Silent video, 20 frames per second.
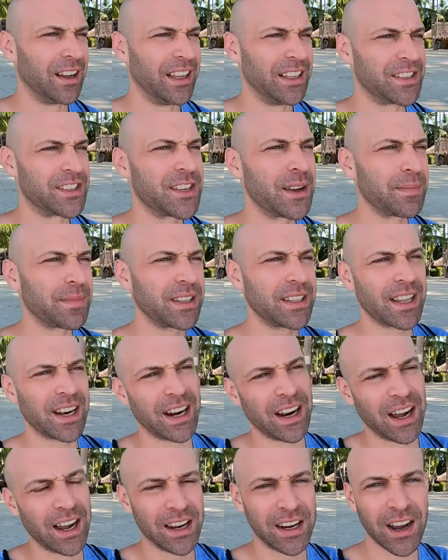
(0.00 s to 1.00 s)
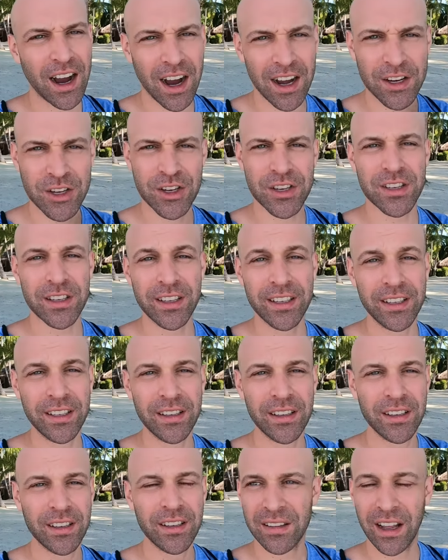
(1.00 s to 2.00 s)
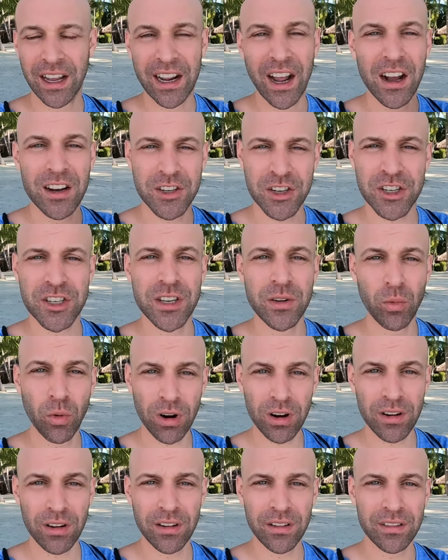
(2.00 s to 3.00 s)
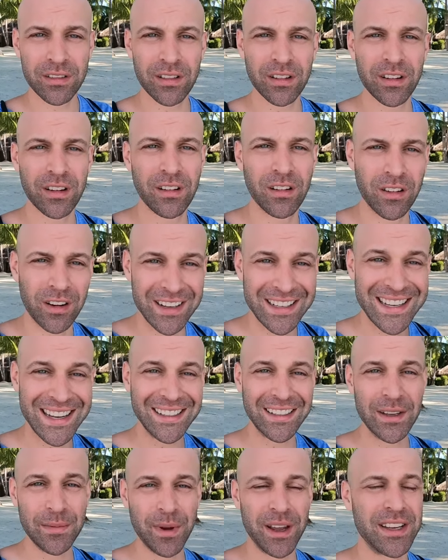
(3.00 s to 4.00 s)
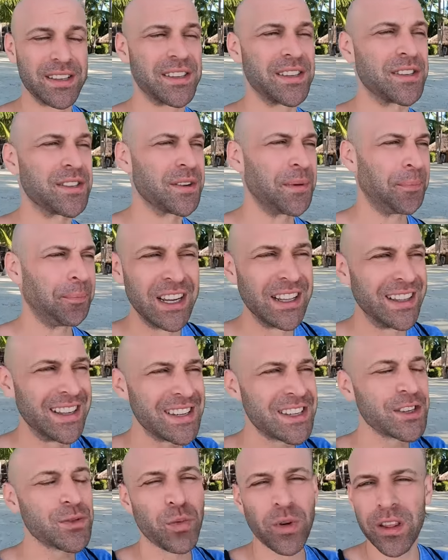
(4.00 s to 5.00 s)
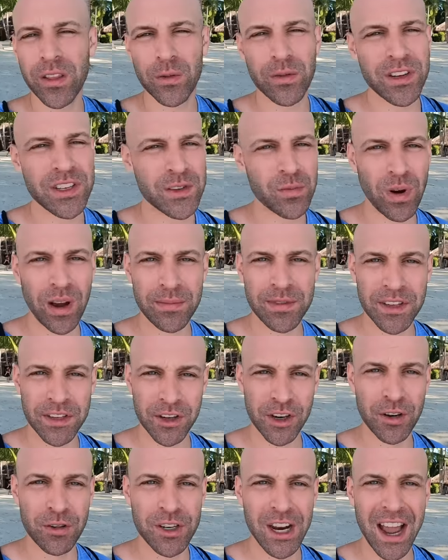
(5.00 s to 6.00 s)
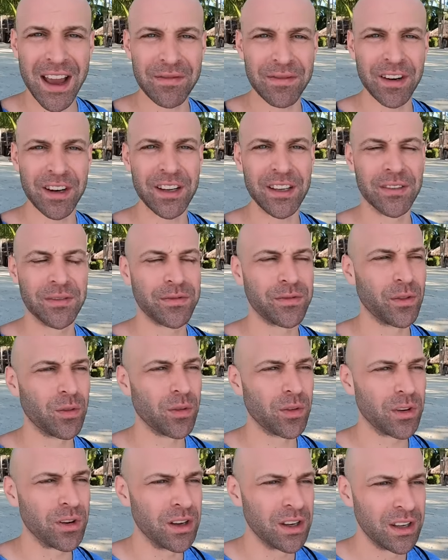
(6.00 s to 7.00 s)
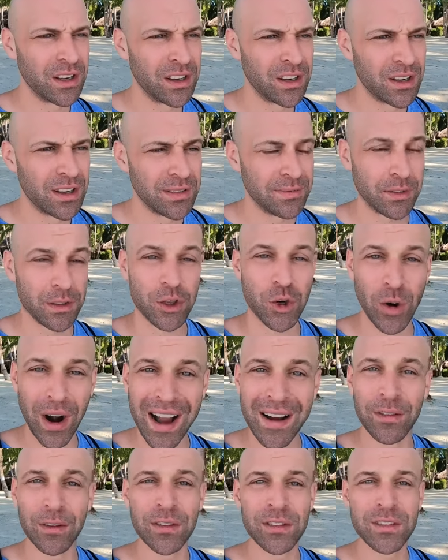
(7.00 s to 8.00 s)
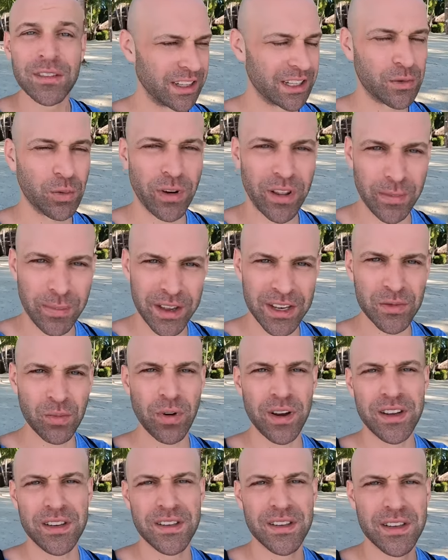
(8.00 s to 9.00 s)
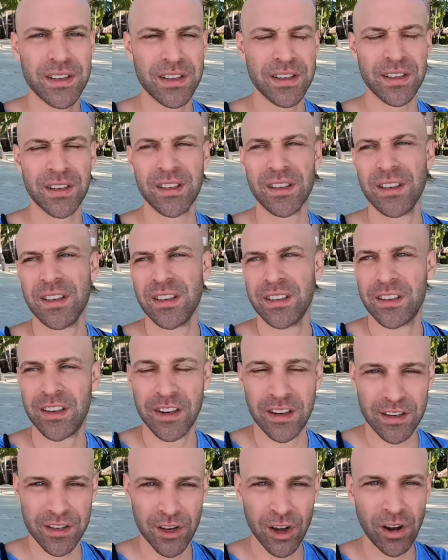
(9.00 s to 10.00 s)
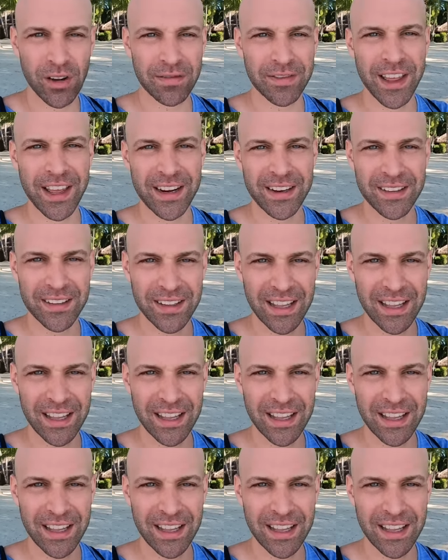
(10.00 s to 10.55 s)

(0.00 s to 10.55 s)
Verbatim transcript: it's something that I consciously work on a daily basis. This is one of the reasons why I'm such a huge advocate for travel. That's one of the best ways to dissolve that